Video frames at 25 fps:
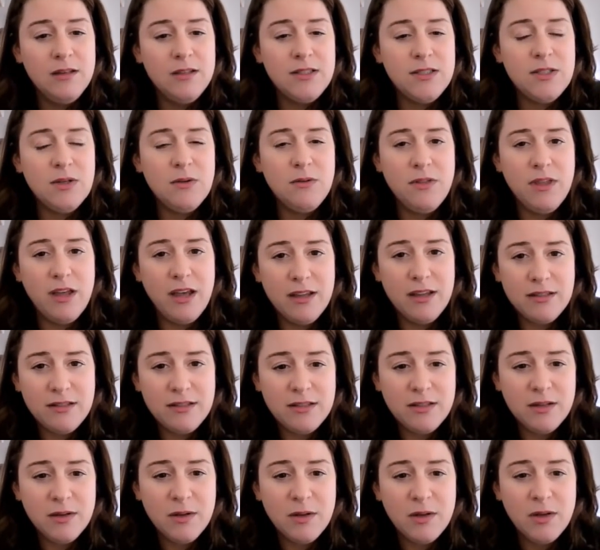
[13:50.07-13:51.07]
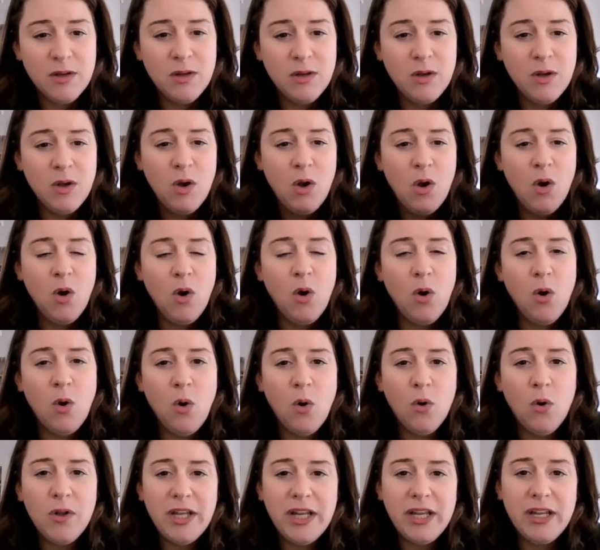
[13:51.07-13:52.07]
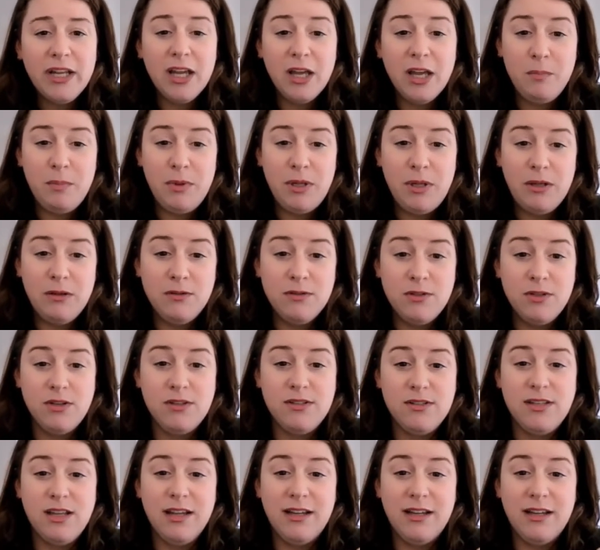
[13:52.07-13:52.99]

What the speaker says: So thus, holding abusers